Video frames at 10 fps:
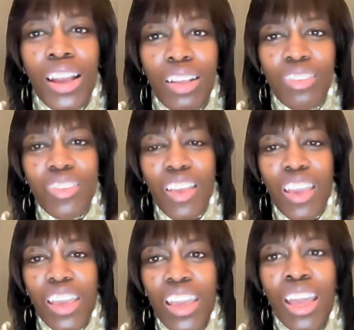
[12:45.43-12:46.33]

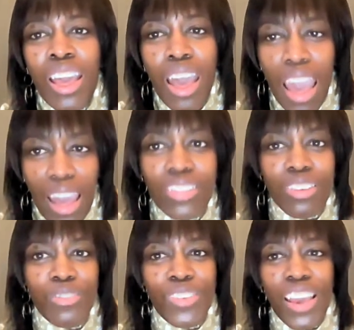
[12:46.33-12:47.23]
Let's say
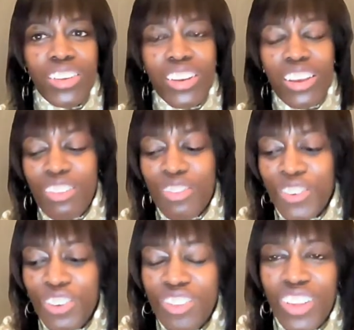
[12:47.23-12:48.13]
active
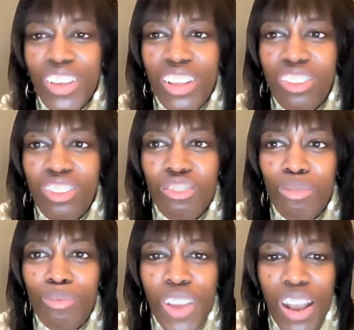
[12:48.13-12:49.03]
candidates first
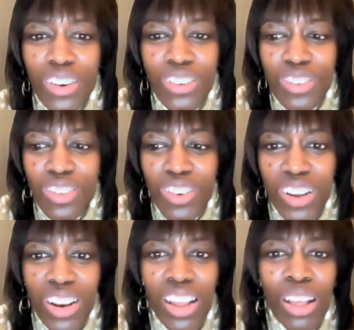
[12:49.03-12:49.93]
against TRP
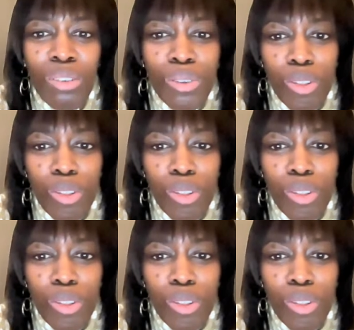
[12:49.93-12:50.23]
channels, right?